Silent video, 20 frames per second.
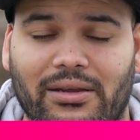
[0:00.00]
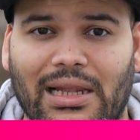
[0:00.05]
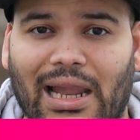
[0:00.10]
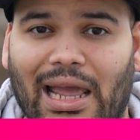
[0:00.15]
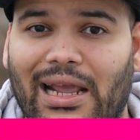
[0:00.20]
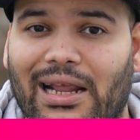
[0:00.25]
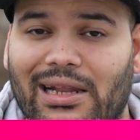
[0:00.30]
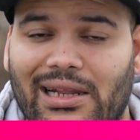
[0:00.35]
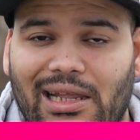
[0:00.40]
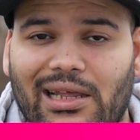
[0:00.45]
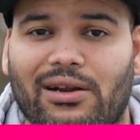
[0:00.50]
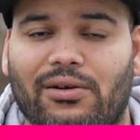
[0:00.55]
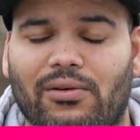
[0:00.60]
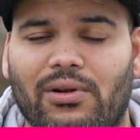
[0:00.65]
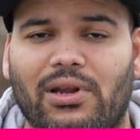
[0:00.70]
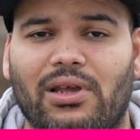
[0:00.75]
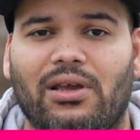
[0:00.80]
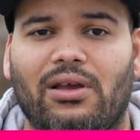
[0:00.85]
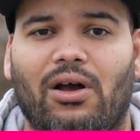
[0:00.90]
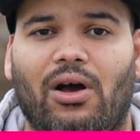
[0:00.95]
Like
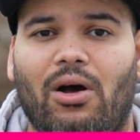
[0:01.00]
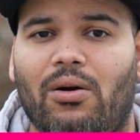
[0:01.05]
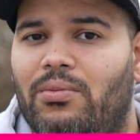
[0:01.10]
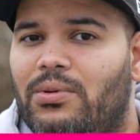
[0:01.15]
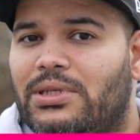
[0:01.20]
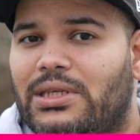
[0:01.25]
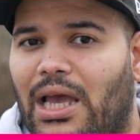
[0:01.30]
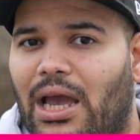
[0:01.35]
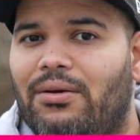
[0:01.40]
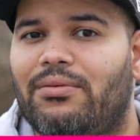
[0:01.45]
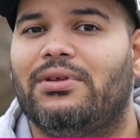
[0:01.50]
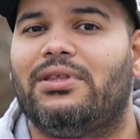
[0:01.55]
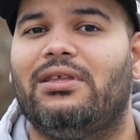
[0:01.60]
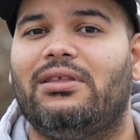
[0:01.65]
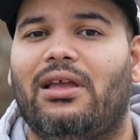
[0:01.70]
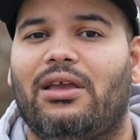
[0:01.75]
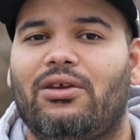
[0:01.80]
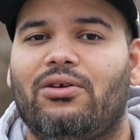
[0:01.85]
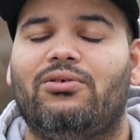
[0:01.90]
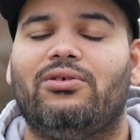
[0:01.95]
literally, almost everything
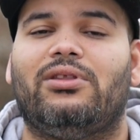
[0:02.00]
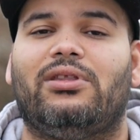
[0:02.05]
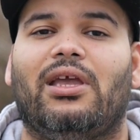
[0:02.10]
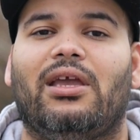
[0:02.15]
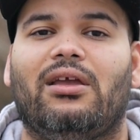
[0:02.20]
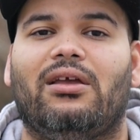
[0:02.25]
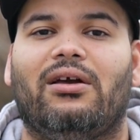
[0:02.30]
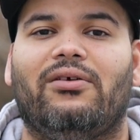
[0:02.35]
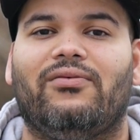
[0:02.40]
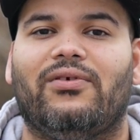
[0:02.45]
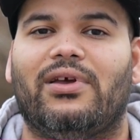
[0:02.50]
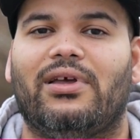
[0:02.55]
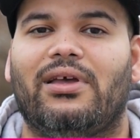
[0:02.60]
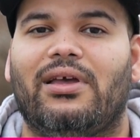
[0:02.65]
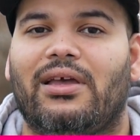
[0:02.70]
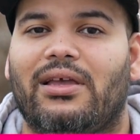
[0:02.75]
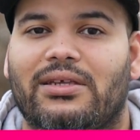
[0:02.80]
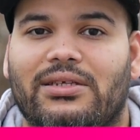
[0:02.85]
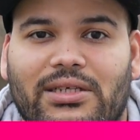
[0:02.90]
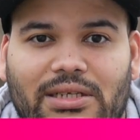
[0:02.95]
that you could think of,
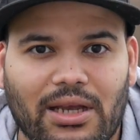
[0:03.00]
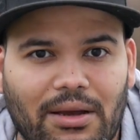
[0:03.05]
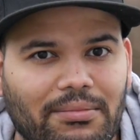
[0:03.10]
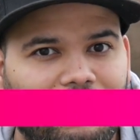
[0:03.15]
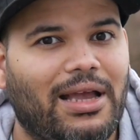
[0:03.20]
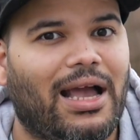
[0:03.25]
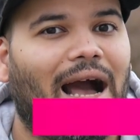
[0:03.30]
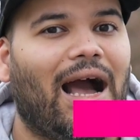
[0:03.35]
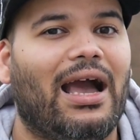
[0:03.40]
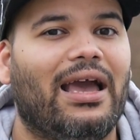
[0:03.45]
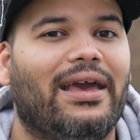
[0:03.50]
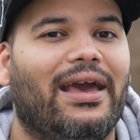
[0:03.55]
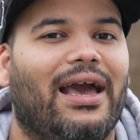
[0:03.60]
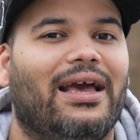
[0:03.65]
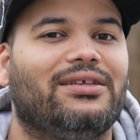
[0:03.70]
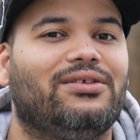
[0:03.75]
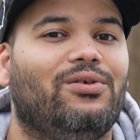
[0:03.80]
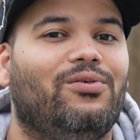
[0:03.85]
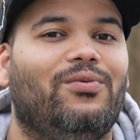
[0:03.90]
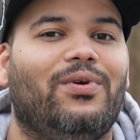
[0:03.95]
some guy
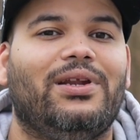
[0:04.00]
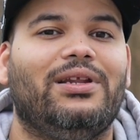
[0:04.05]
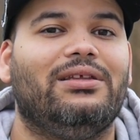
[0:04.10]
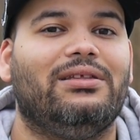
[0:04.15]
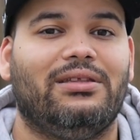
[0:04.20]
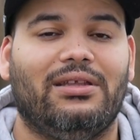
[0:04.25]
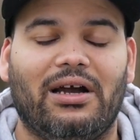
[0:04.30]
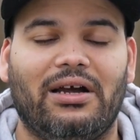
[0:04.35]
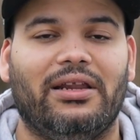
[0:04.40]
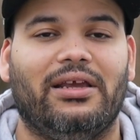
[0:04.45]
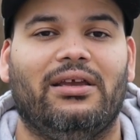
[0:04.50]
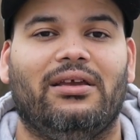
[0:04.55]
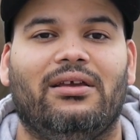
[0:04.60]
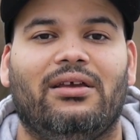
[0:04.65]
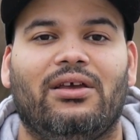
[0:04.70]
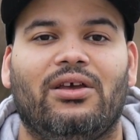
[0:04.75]
has already done it.